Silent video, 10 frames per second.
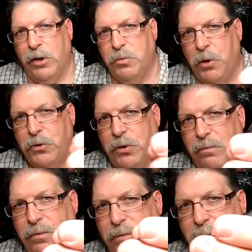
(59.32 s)
whereas
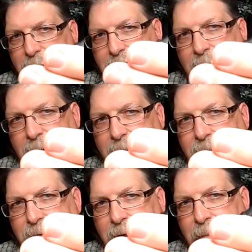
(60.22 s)
most of
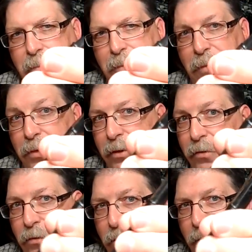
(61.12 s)

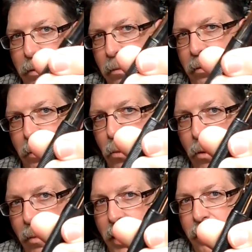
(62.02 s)
this,
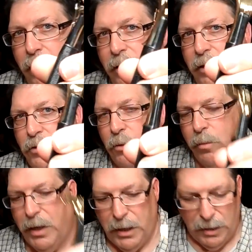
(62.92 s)
the more modern, and
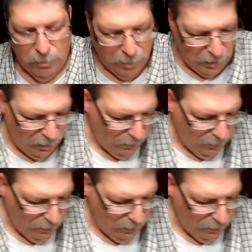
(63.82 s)
these were made, I